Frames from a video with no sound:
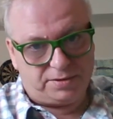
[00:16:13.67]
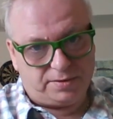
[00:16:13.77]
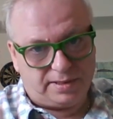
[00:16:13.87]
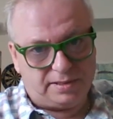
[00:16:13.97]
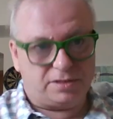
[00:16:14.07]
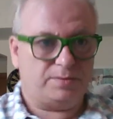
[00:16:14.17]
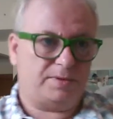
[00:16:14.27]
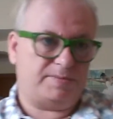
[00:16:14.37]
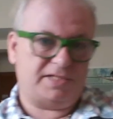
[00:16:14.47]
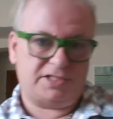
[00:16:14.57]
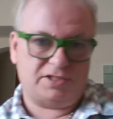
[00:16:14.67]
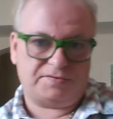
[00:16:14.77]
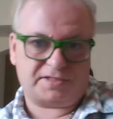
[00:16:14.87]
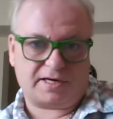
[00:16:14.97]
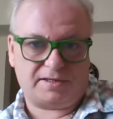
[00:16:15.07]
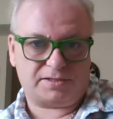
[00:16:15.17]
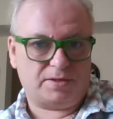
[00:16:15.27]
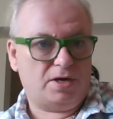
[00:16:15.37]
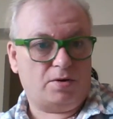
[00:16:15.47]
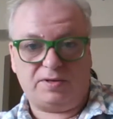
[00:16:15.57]
Okay, so the position of stars
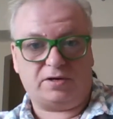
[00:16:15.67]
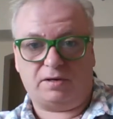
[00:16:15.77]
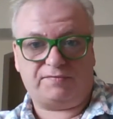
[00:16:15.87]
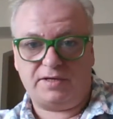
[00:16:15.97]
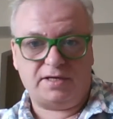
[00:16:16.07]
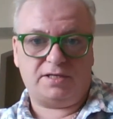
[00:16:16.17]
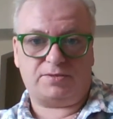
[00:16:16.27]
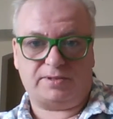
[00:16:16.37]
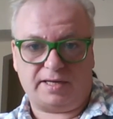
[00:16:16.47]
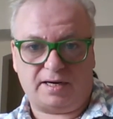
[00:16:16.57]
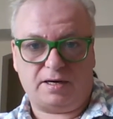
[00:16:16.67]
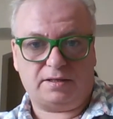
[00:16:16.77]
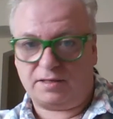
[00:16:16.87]
we thought for years were there.